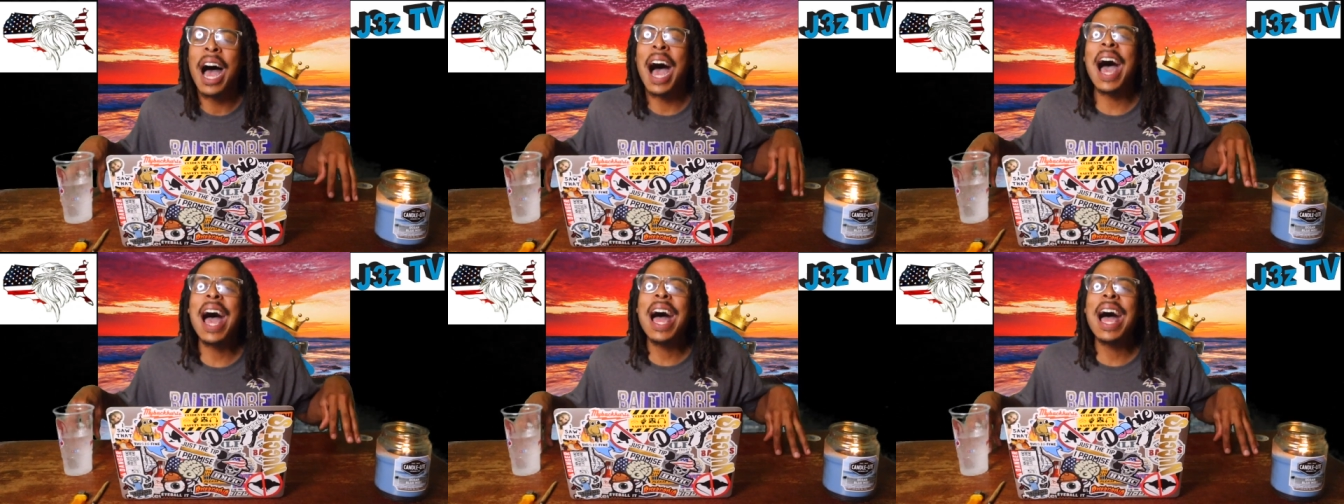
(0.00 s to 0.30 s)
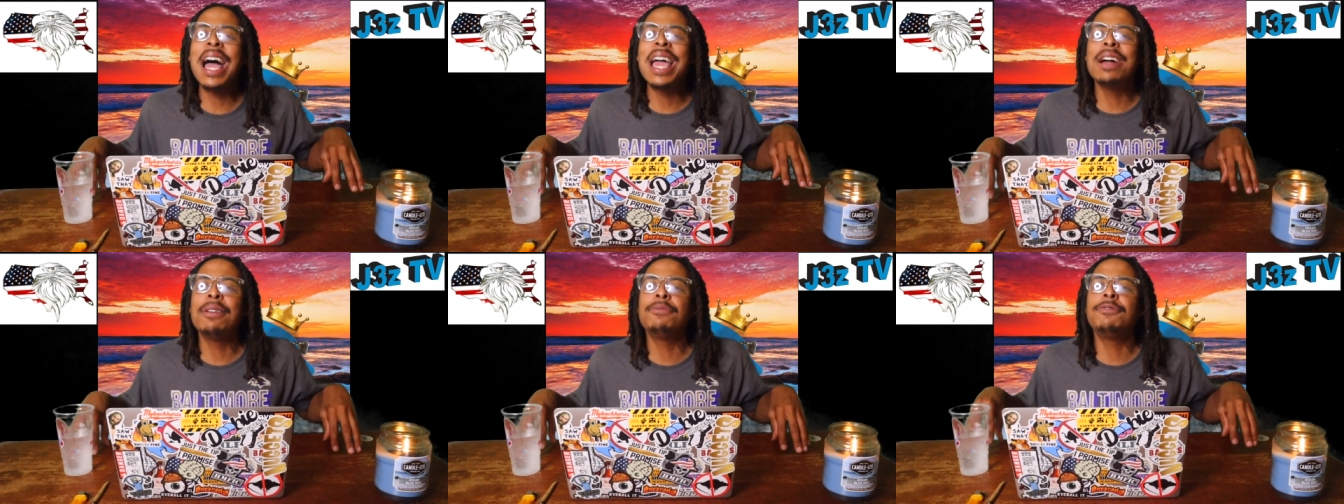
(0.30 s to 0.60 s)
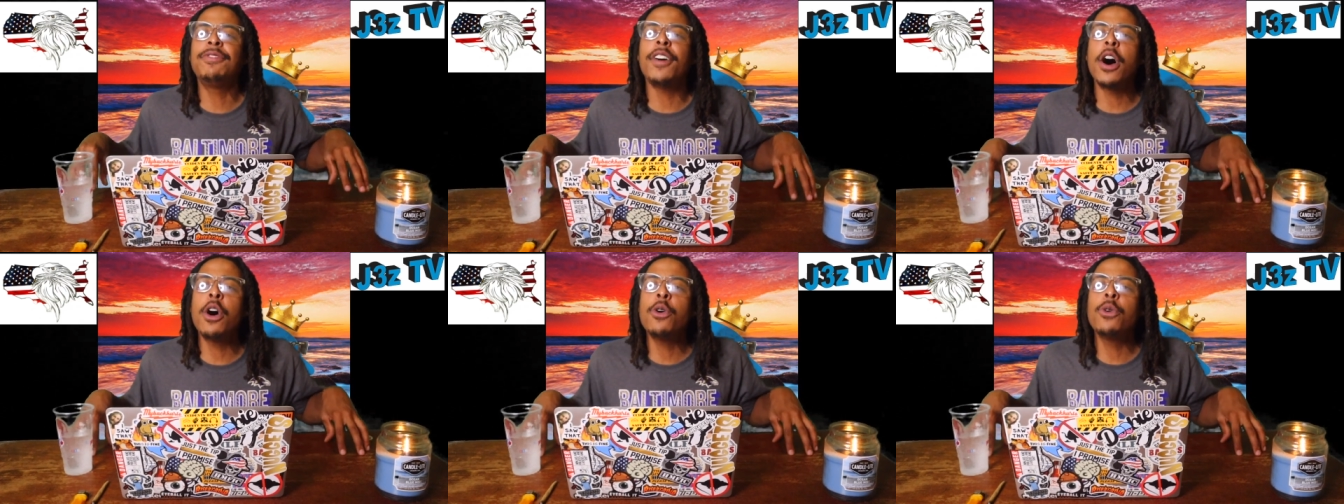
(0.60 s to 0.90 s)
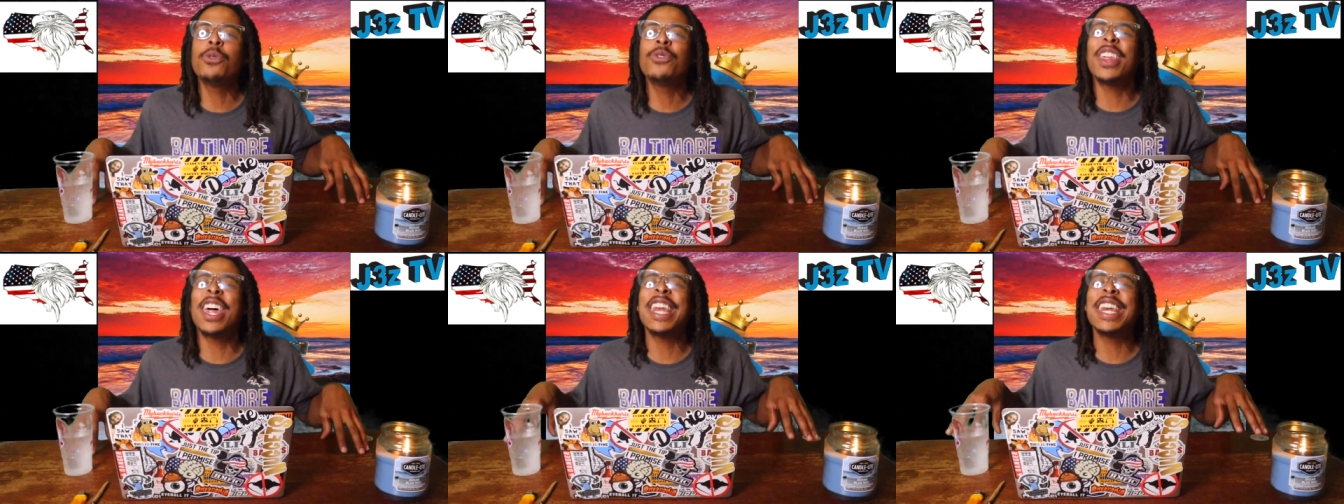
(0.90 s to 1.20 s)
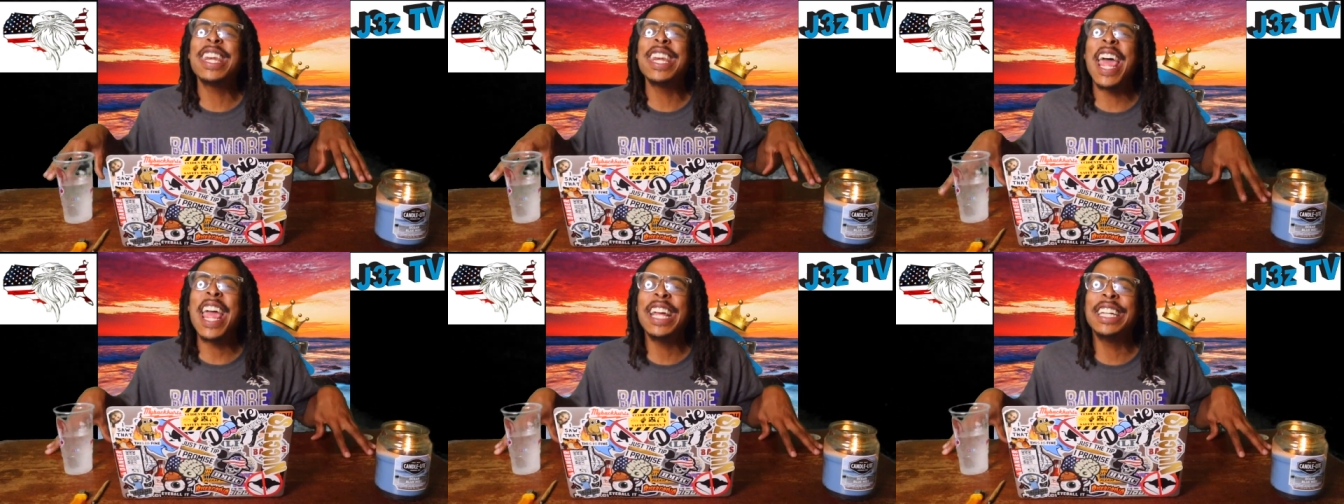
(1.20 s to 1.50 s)
I am for
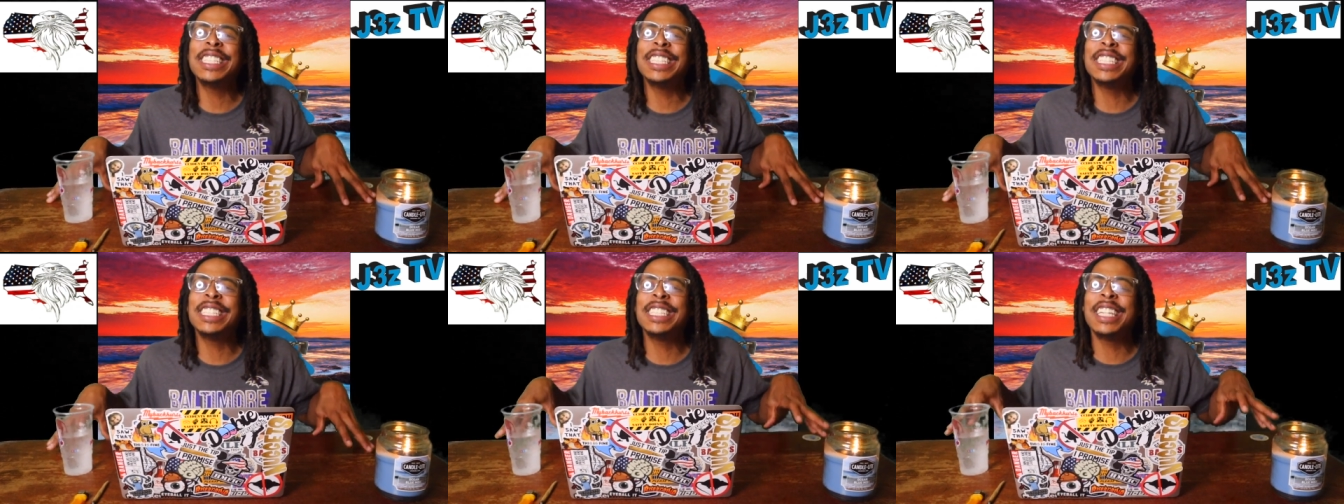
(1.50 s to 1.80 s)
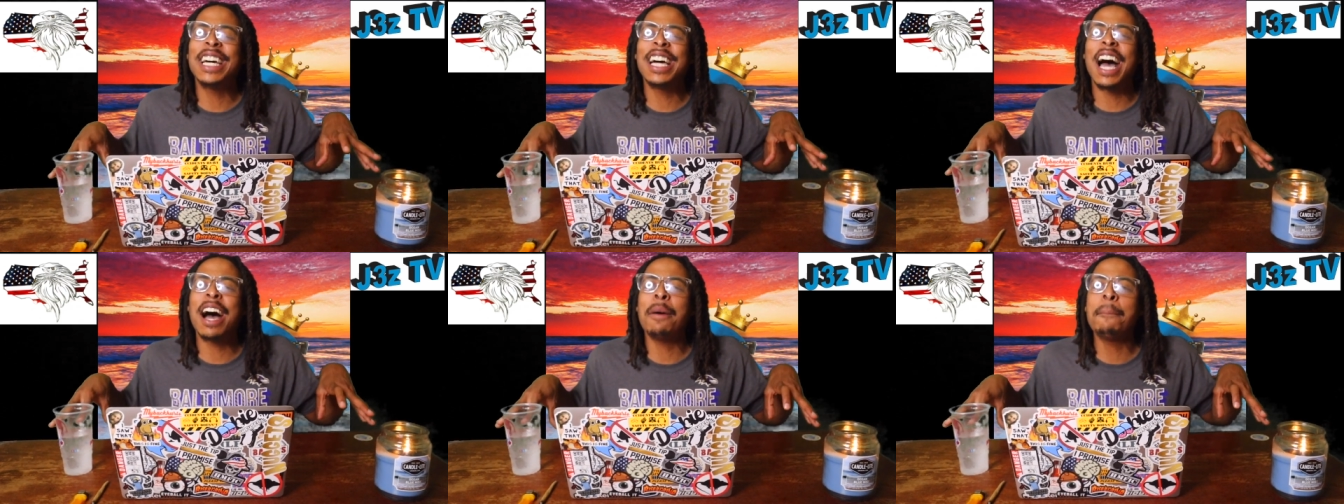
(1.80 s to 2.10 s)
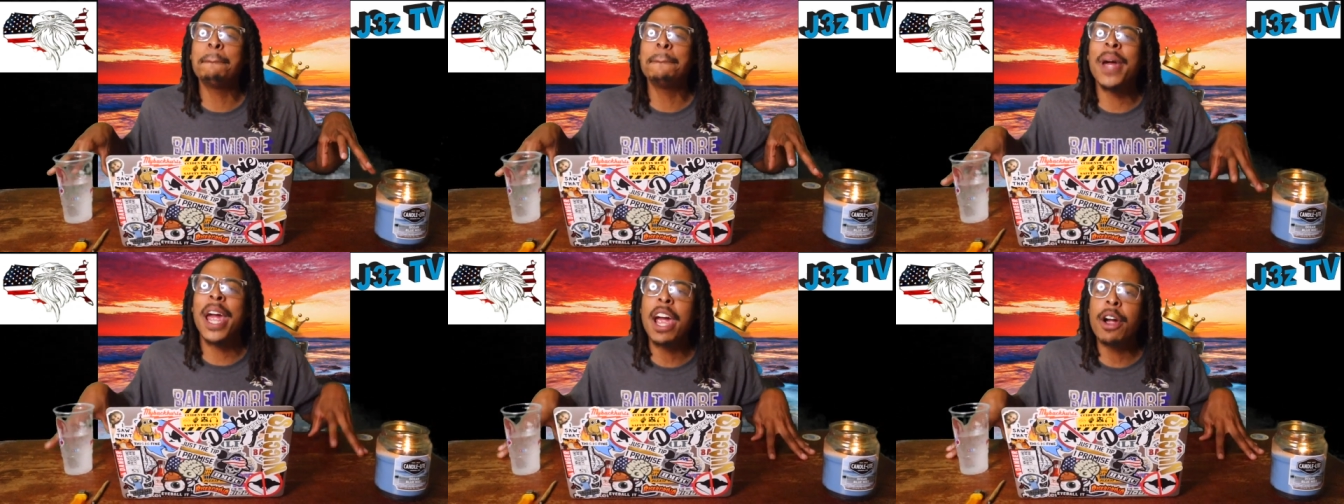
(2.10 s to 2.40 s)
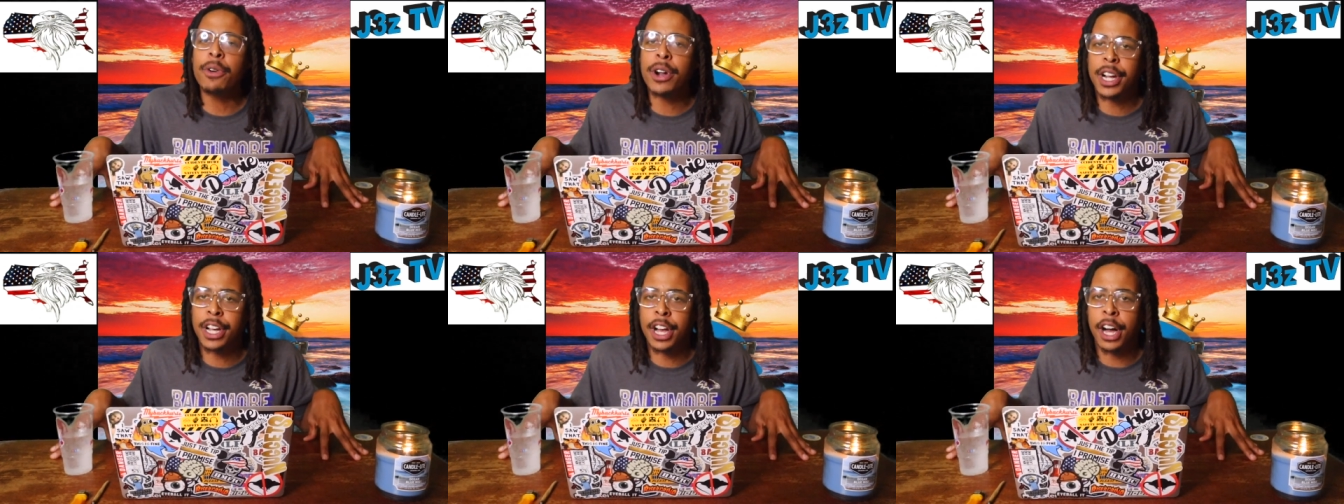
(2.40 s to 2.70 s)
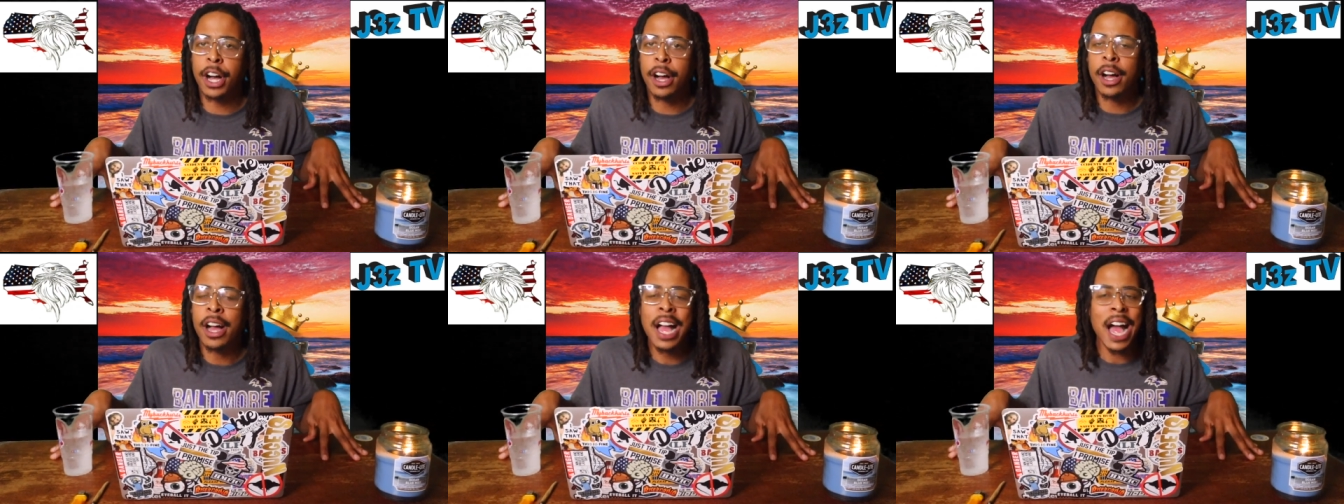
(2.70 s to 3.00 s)
the nation of
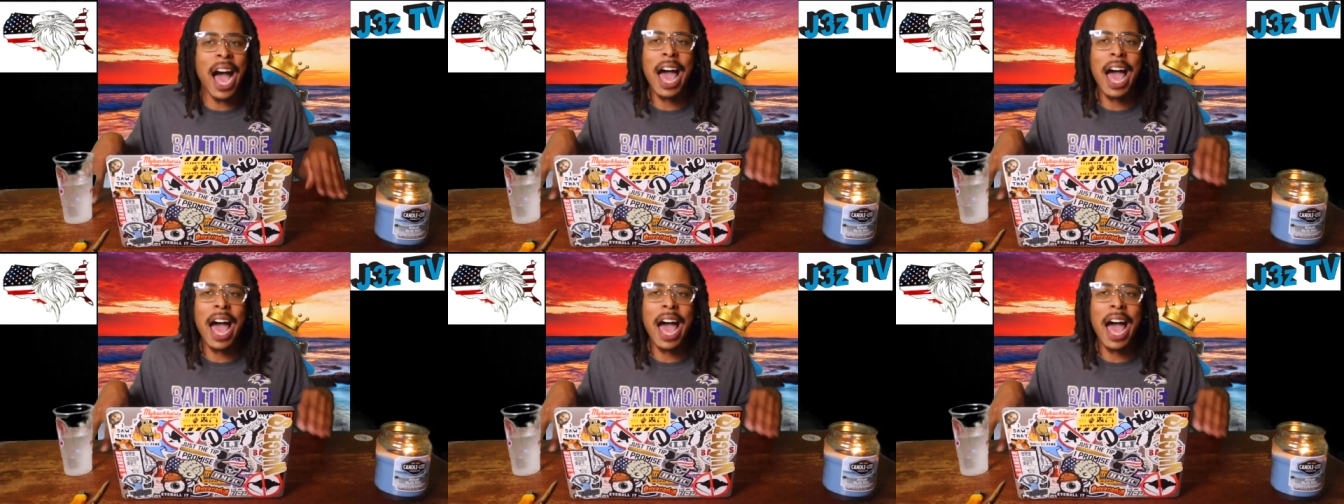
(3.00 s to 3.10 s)
America.